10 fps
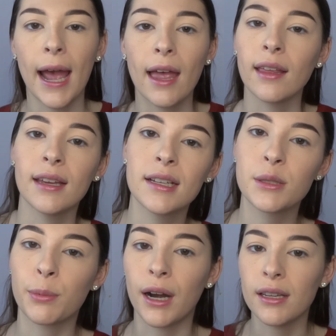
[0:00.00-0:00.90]

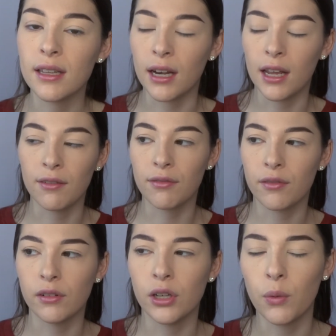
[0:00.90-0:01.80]
AliExpress, and if
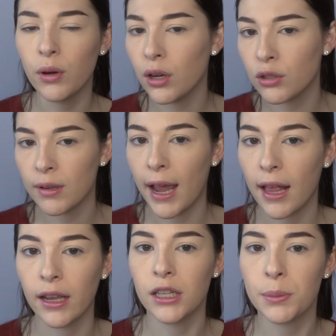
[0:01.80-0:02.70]
no one knows what
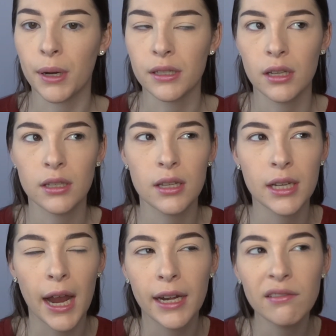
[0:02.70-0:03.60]
AliExpress is, it's
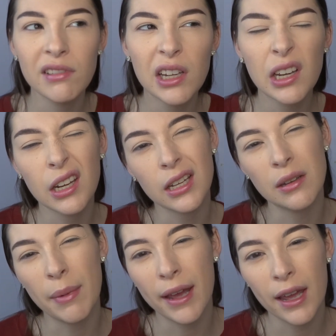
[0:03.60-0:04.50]
kind of like an
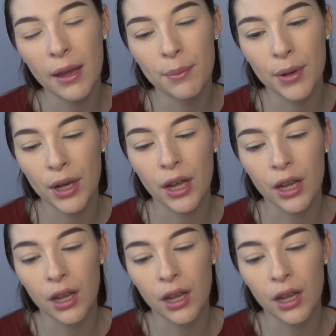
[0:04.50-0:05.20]
eBay, but